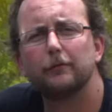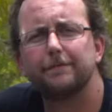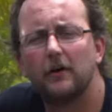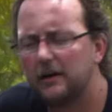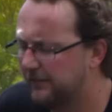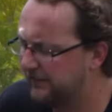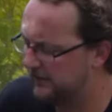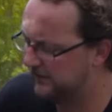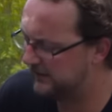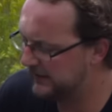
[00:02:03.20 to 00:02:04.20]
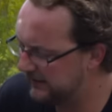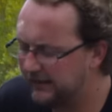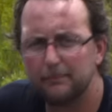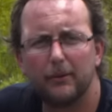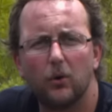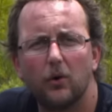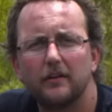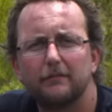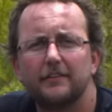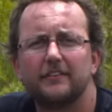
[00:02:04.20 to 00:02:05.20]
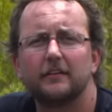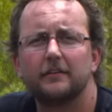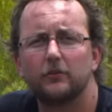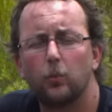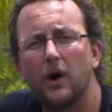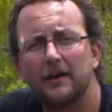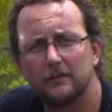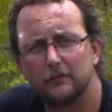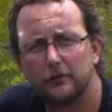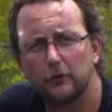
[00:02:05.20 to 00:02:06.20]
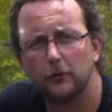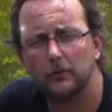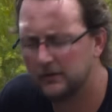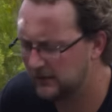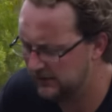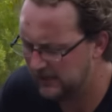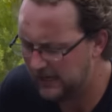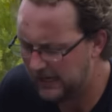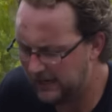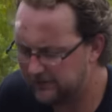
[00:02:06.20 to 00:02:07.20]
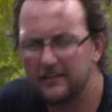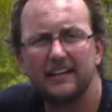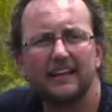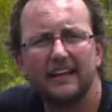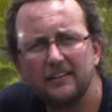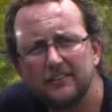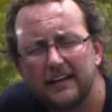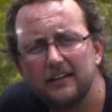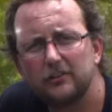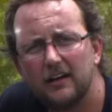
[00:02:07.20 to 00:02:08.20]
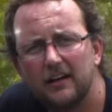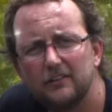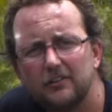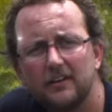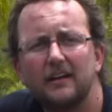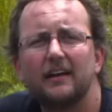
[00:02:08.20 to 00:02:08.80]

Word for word: we'll find that the inlet port for cylinders 1 and 2 has an intake charge,